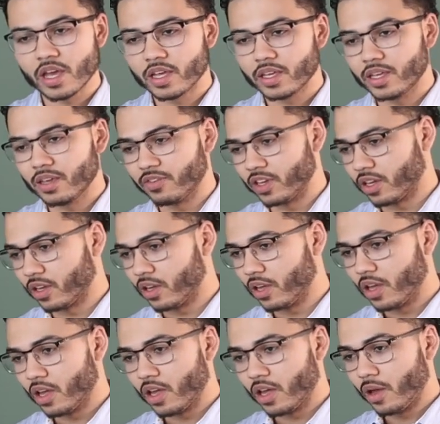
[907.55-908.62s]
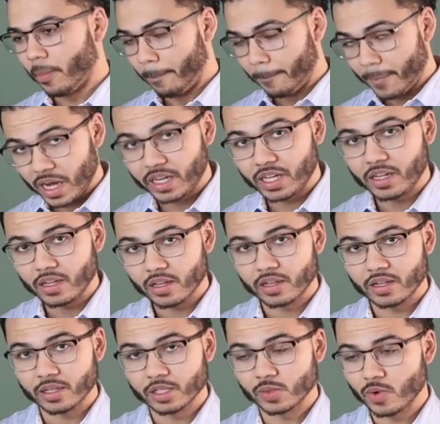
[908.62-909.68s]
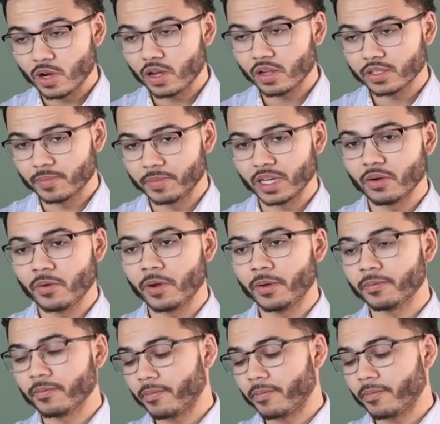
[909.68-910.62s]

giving money as well. It's a big one.